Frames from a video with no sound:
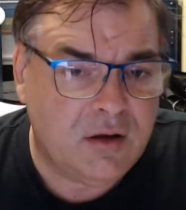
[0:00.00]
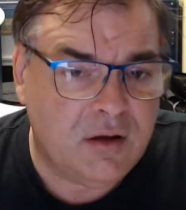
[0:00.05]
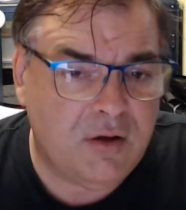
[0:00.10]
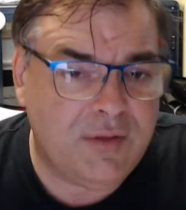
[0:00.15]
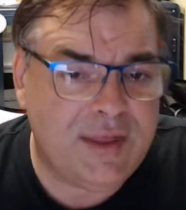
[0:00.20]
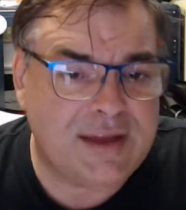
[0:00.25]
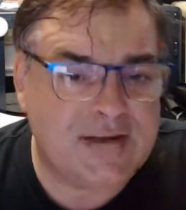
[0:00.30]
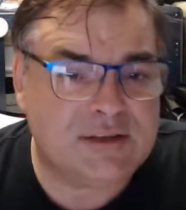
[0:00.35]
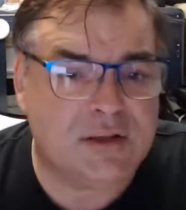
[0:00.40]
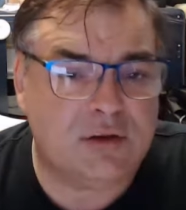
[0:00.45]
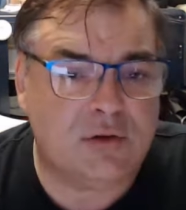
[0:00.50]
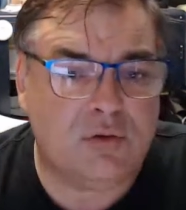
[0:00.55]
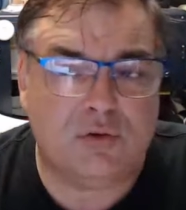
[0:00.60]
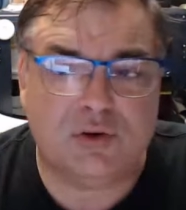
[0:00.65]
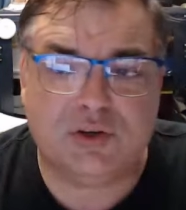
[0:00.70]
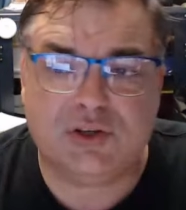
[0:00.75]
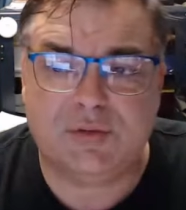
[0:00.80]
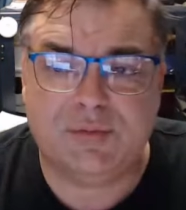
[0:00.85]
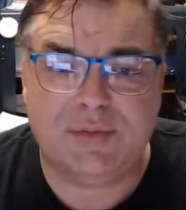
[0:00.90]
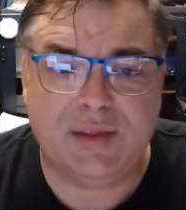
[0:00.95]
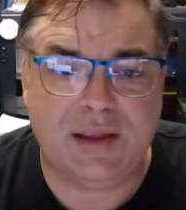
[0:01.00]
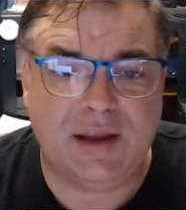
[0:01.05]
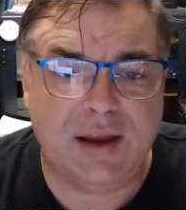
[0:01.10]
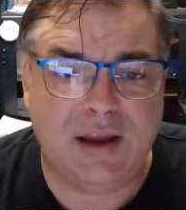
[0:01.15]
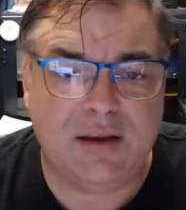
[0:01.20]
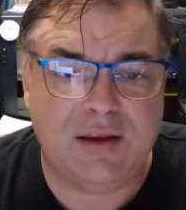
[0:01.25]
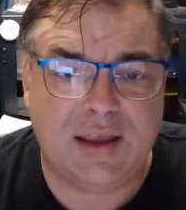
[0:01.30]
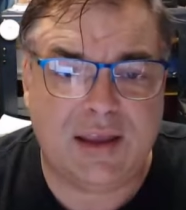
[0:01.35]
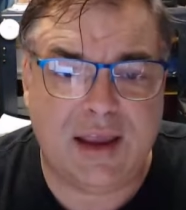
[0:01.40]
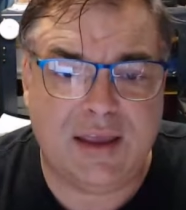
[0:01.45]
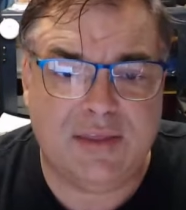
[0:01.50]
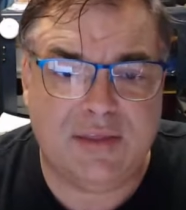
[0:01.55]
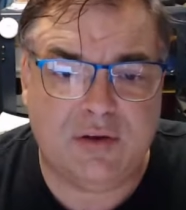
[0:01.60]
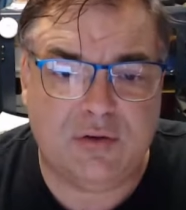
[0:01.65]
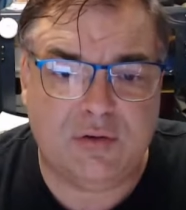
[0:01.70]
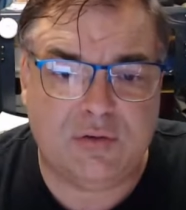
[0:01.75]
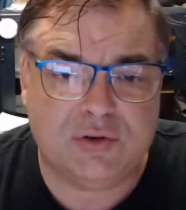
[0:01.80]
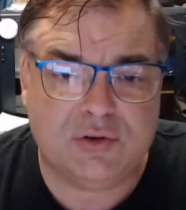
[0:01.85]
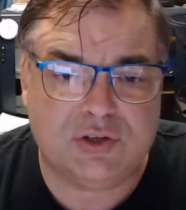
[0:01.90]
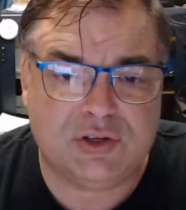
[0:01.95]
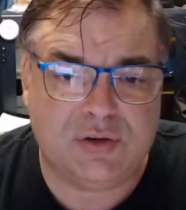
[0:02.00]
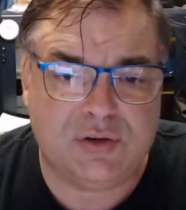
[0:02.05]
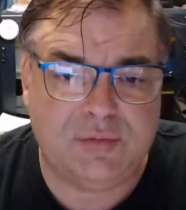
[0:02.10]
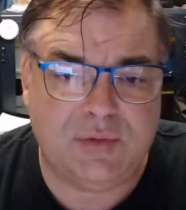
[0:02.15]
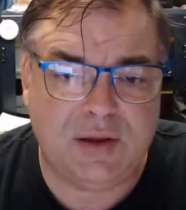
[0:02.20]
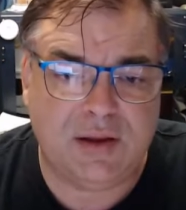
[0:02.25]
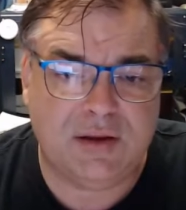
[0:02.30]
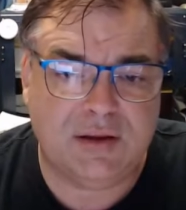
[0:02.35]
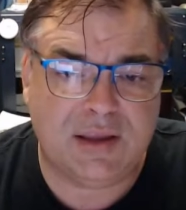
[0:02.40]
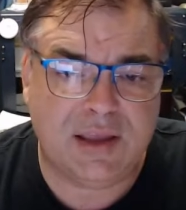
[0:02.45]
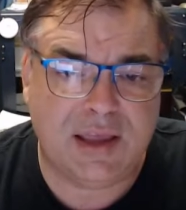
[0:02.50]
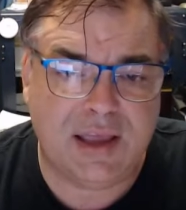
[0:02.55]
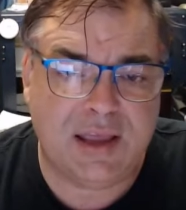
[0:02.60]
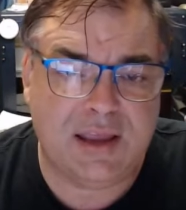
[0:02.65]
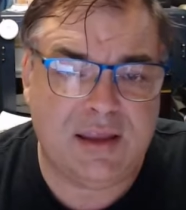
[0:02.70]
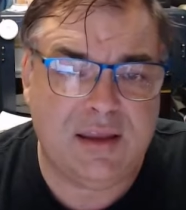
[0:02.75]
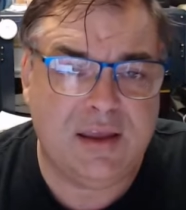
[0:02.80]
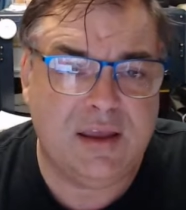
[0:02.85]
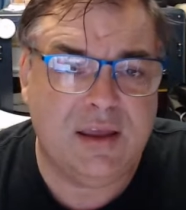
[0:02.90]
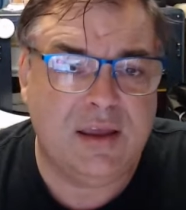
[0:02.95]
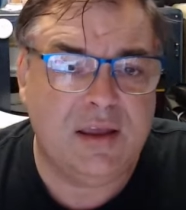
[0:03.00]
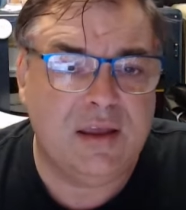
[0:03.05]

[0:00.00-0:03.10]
Oh, that's the Horsham there. Okay, the Horsham. Okay.